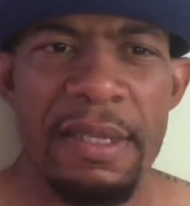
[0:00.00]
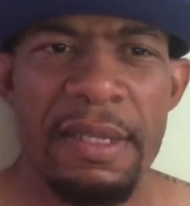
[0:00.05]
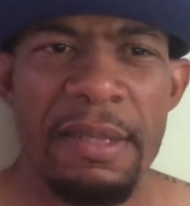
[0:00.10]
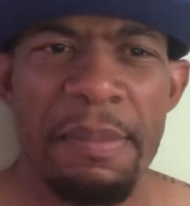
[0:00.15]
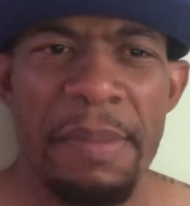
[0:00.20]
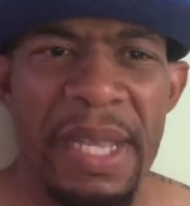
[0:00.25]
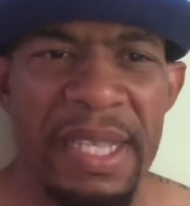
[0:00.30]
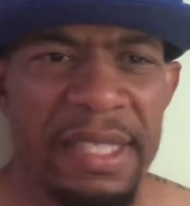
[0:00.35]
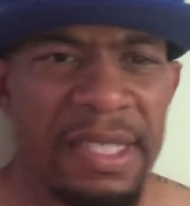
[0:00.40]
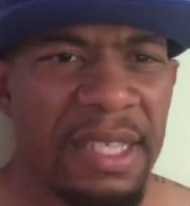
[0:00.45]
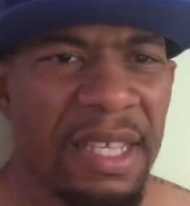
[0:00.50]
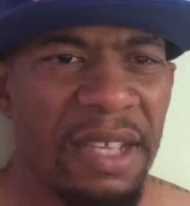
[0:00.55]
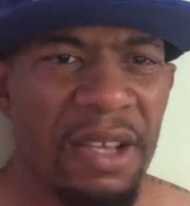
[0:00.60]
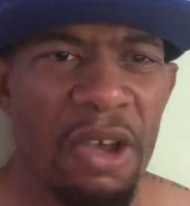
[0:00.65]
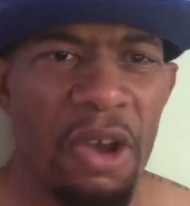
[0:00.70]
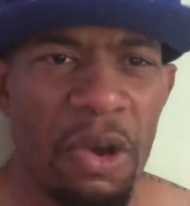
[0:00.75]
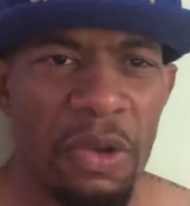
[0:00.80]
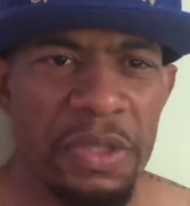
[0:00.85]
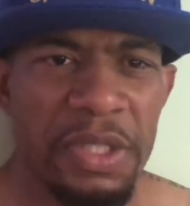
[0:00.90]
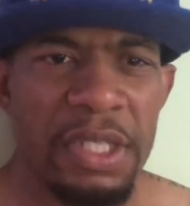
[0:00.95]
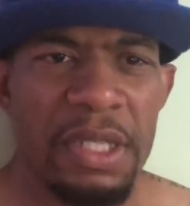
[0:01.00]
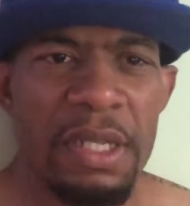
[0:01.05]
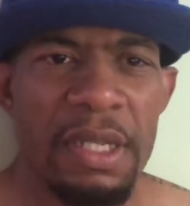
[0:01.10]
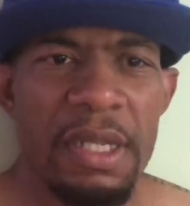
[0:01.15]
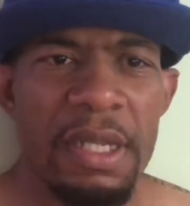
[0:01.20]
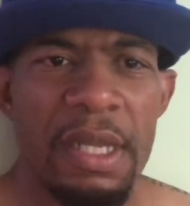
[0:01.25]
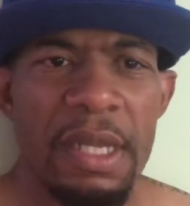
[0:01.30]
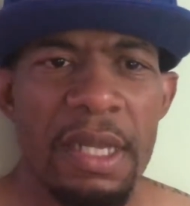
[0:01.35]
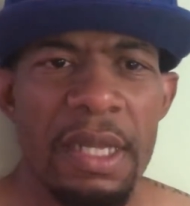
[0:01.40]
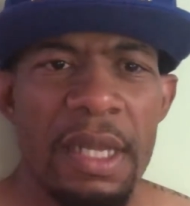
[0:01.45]
the Mexican
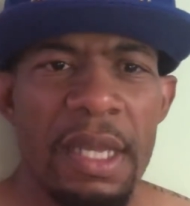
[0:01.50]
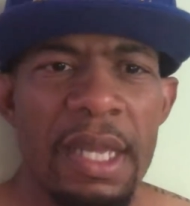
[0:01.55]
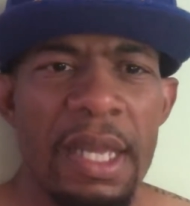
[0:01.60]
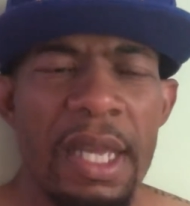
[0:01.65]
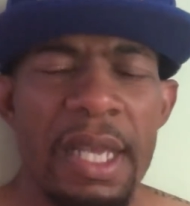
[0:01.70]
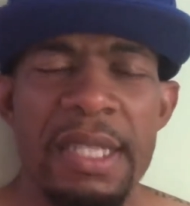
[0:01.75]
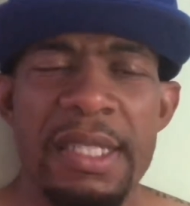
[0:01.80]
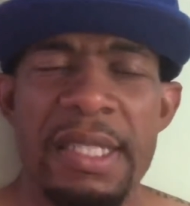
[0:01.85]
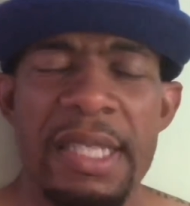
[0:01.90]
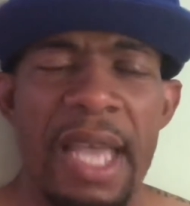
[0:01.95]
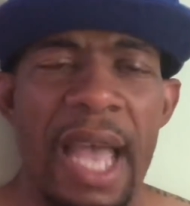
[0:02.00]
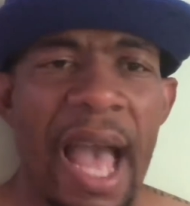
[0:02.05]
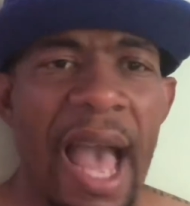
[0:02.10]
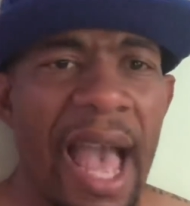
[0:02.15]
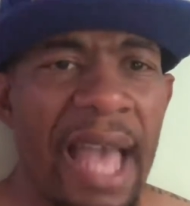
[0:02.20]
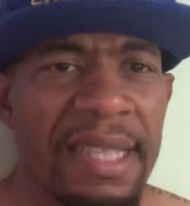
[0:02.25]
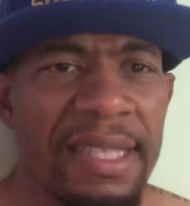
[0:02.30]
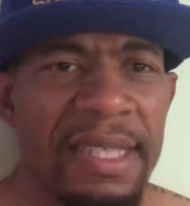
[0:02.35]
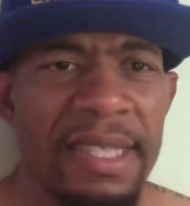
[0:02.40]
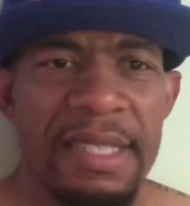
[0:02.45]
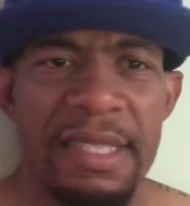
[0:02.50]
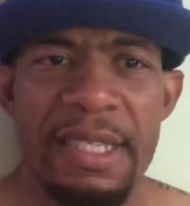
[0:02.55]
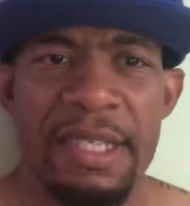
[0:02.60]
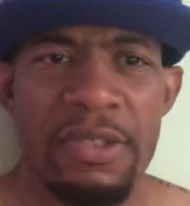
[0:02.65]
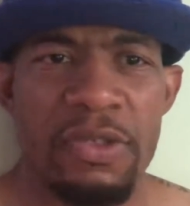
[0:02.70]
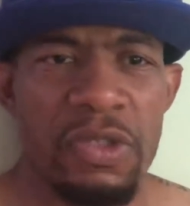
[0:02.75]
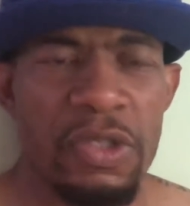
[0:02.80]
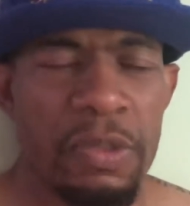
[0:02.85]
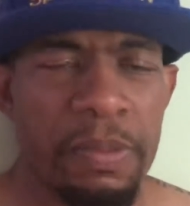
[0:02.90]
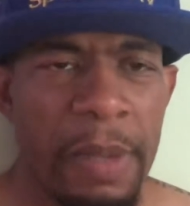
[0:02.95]
culture is highly
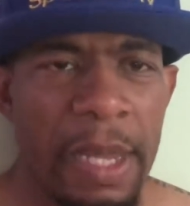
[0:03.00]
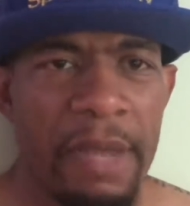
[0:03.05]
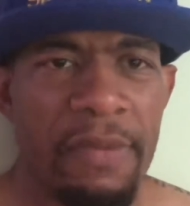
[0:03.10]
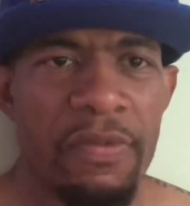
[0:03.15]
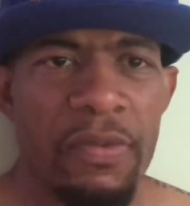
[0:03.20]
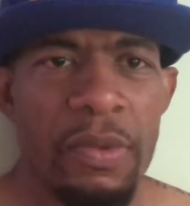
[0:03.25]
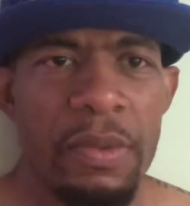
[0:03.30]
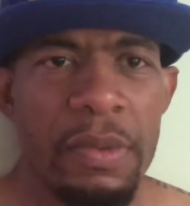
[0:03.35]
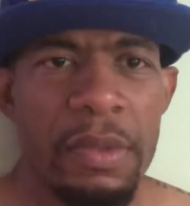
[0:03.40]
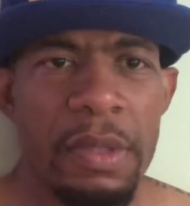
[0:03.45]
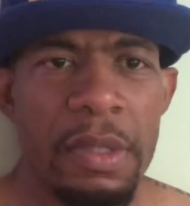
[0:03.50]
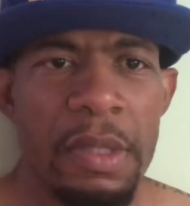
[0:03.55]
disrespectful.